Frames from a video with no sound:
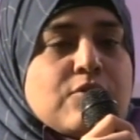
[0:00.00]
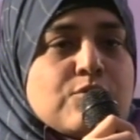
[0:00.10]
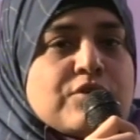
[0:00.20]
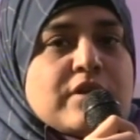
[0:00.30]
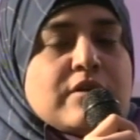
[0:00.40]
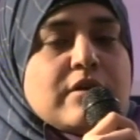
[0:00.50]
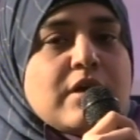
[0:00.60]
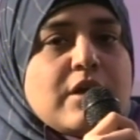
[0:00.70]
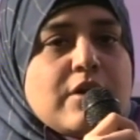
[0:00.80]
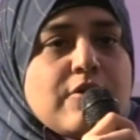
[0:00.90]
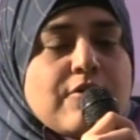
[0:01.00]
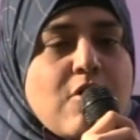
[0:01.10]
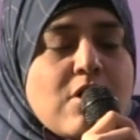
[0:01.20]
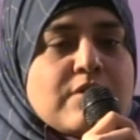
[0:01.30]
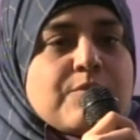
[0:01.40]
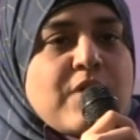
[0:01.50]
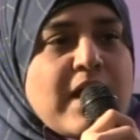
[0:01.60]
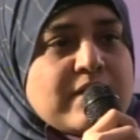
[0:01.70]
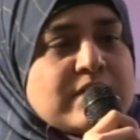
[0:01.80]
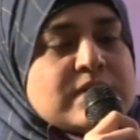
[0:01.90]
rooted wrong
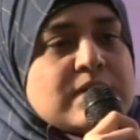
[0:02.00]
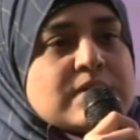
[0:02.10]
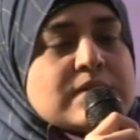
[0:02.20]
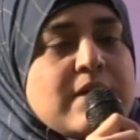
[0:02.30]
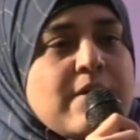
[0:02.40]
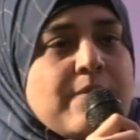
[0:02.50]
practices